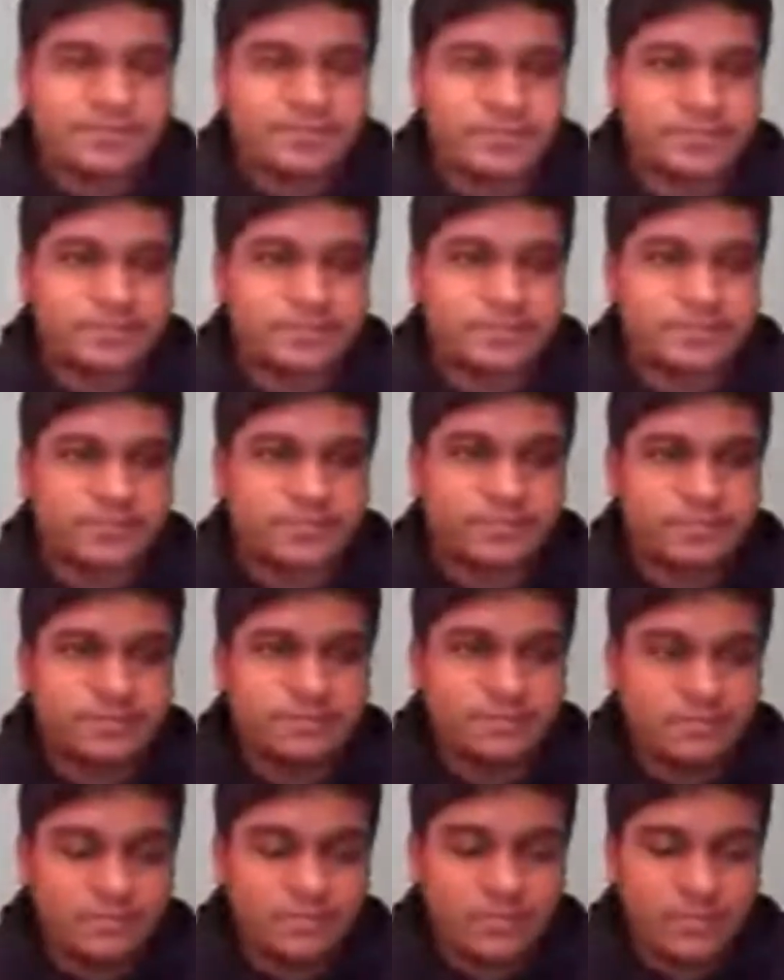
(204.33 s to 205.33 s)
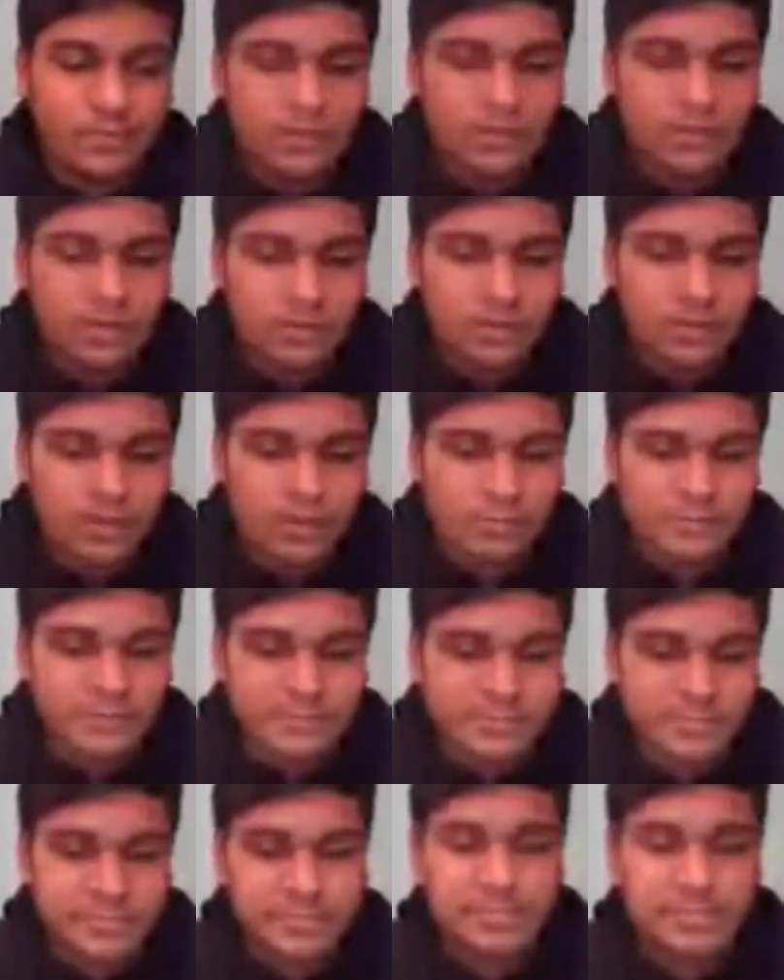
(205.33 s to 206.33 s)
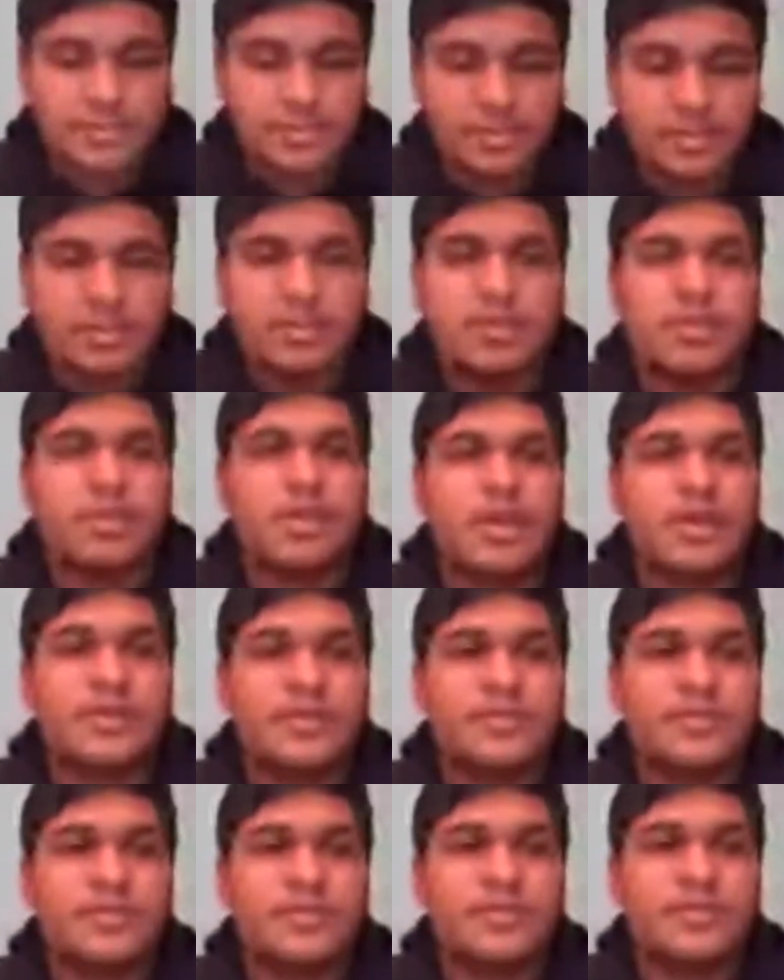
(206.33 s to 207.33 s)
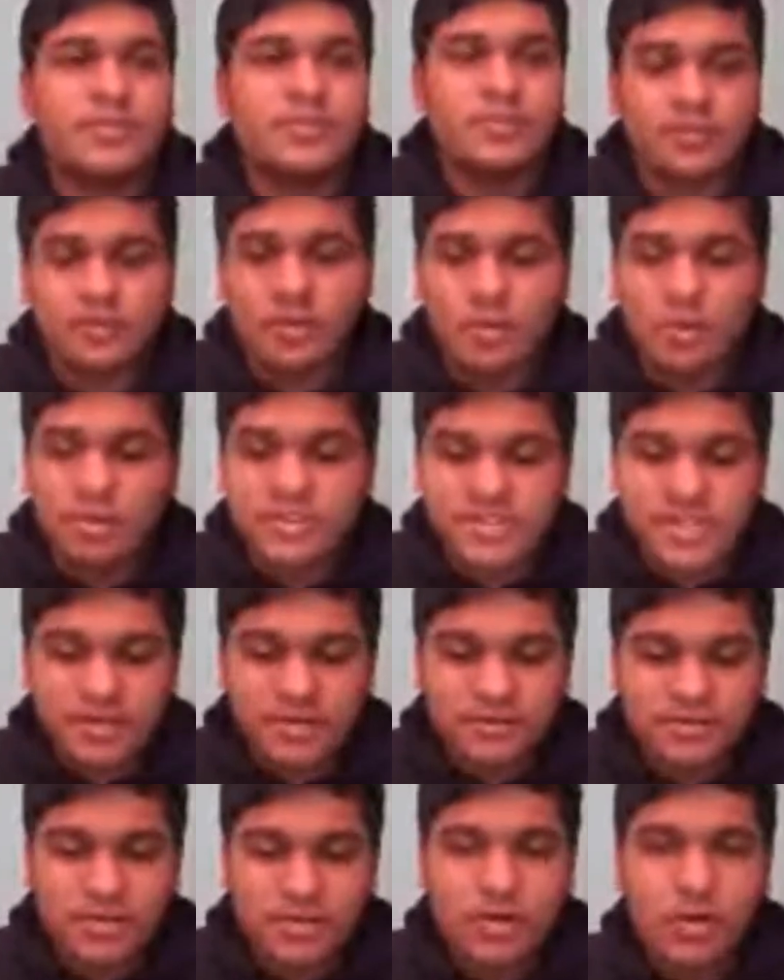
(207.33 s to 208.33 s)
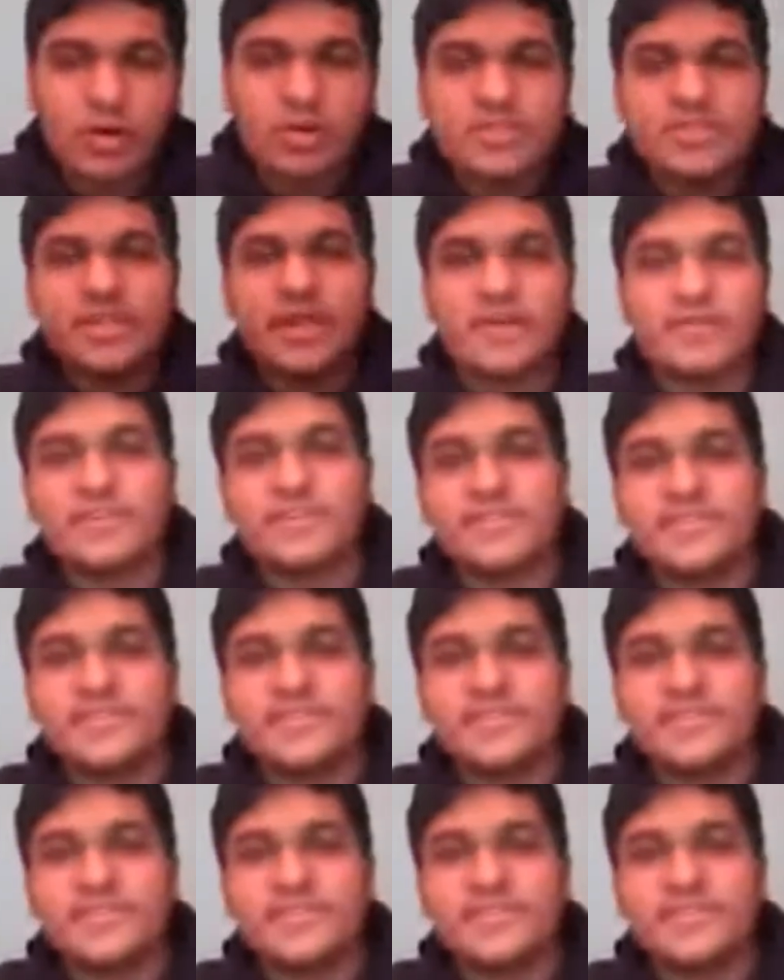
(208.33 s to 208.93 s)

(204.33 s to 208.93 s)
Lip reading: obviously, and then the Colts have a decent team.